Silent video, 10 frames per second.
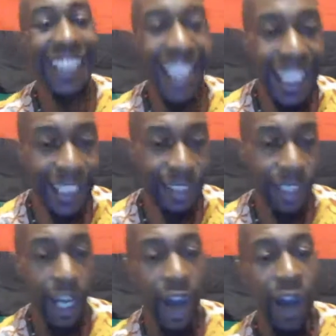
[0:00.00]
things
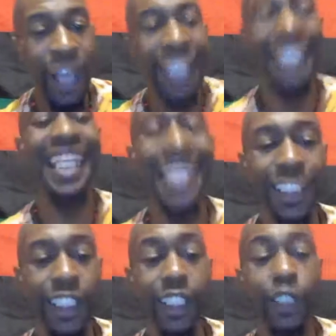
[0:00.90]
are
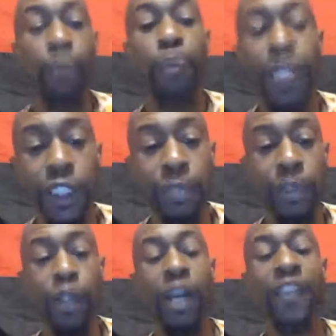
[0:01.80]
against the
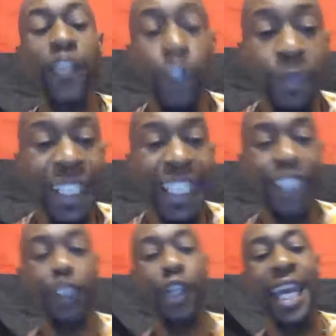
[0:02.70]
principle of human
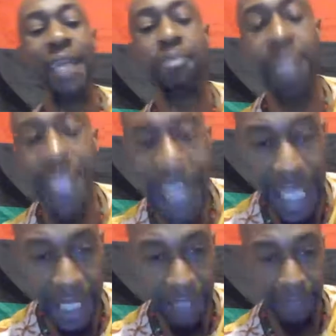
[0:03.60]
nature and
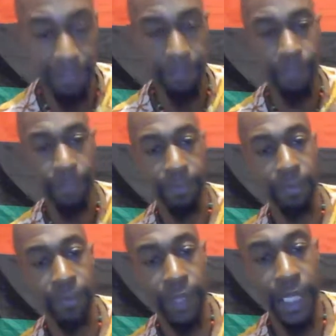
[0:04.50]
being.
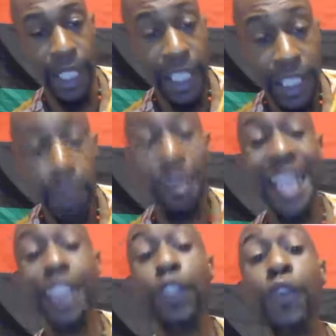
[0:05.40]
The
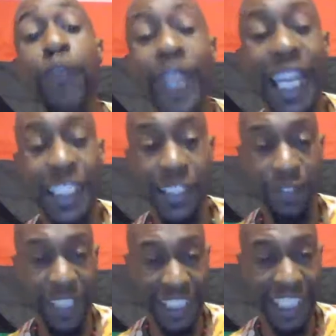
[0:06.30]
Bantu
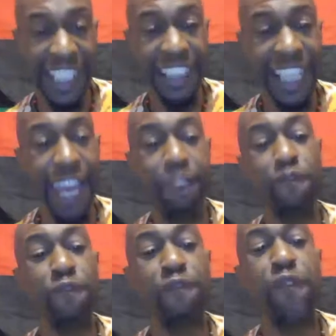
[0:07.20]
philosophy says that
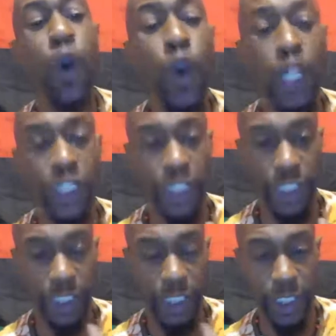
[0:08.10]

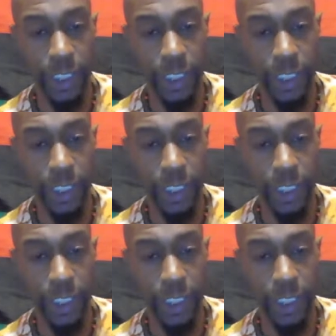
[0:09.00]
force,